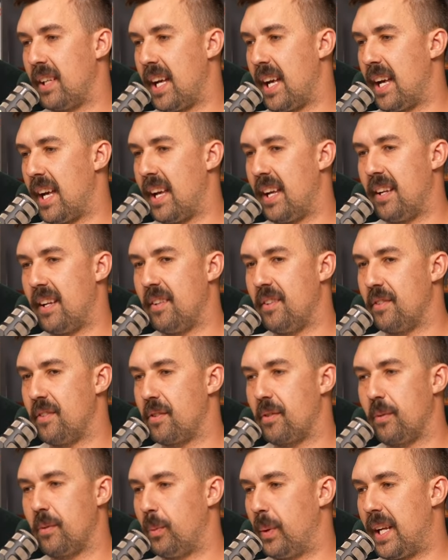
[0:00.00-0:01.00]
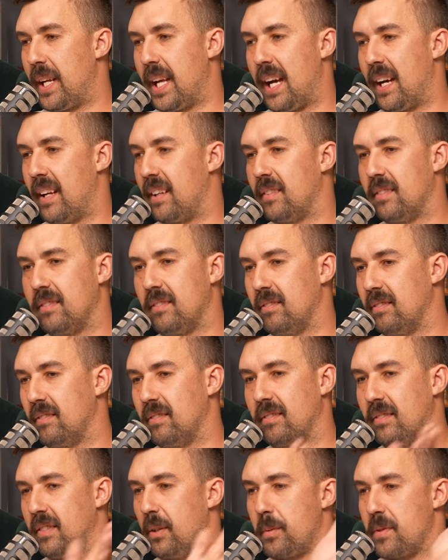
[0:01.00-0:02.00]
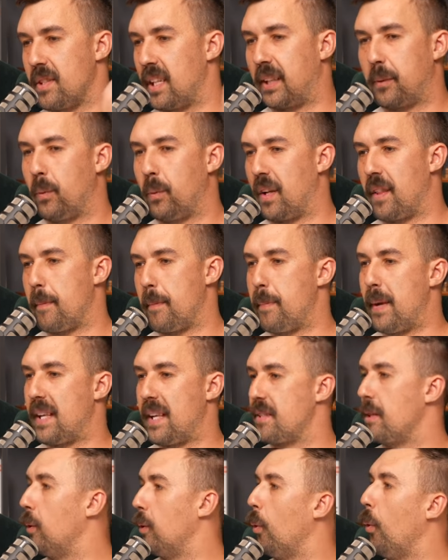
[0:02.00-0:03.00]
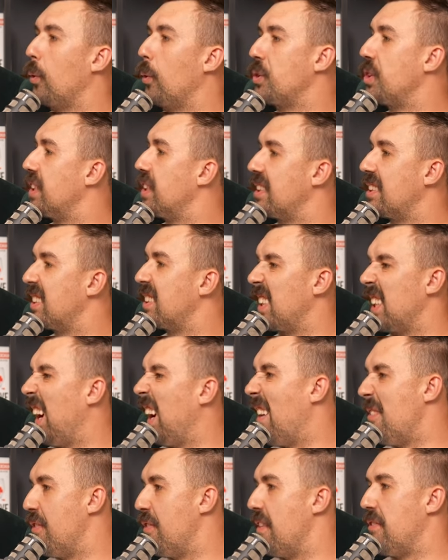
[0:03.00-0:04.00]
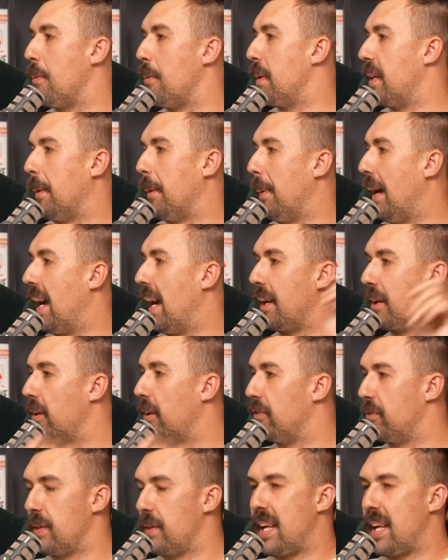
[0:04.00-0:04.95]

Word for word: And we had, it was like one of the best launches that I've ever been a part of.